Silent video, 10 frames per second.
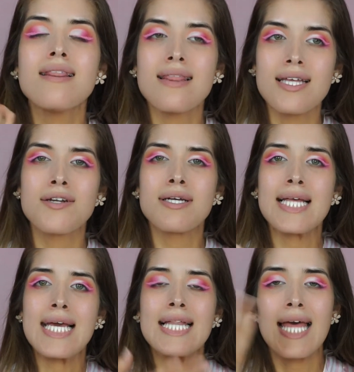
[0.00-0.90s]

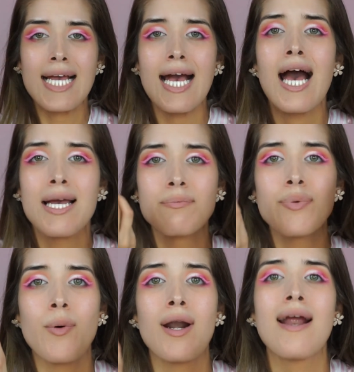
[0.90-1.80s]
Literally, like, I'm
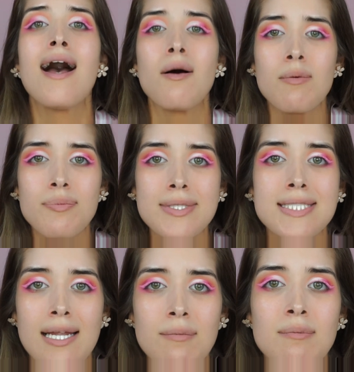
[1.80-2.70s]
poor. Help,
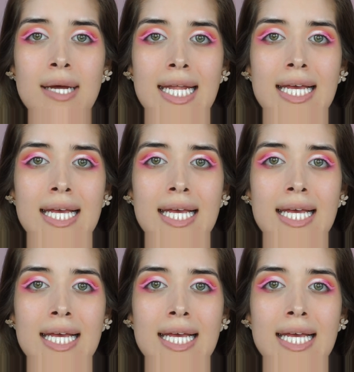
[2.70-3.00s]
send me money.